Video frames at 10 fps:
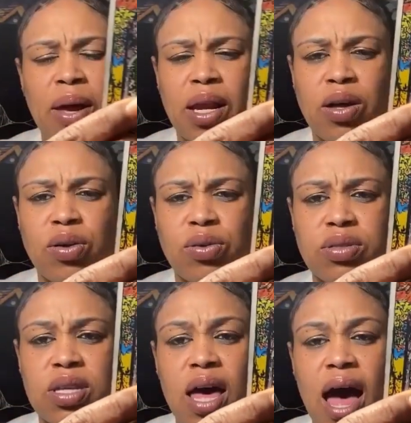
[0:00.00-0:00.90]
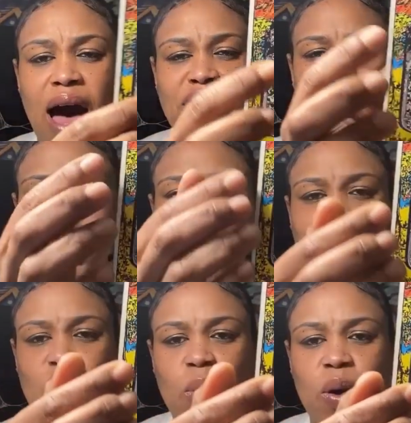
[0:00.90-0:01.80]
Pentacles, I feel
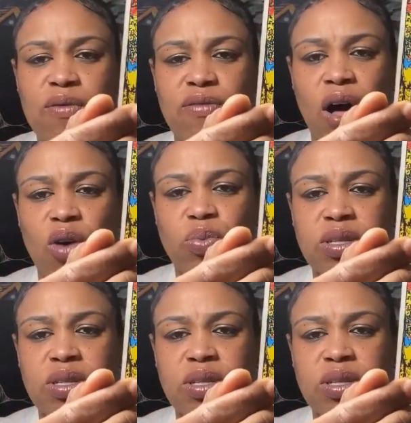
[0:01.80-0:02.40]
like you were involved